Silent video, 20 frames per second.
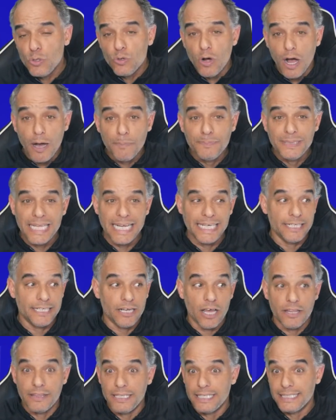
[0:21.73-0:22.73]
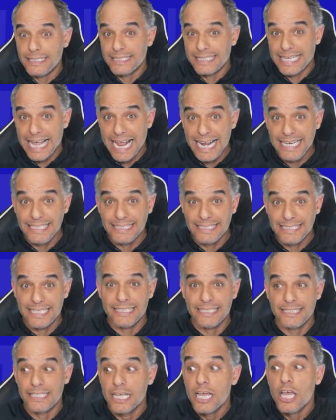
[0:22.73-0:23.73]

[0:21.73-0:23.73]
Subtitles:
updated on these cases